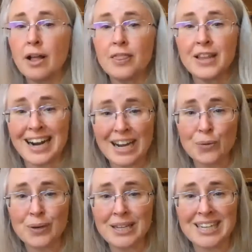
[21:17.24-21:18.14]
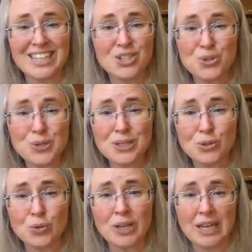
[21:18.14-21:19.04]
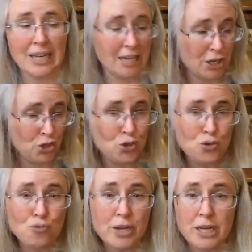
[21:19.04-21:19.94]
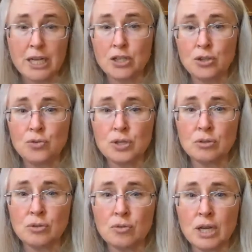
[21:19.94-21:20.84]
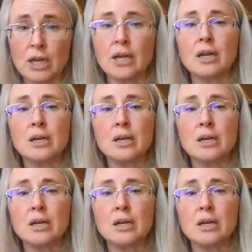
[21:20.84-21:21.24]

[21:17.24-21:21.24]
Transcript: that I read and you still don't get it, and you read and you still don't get it,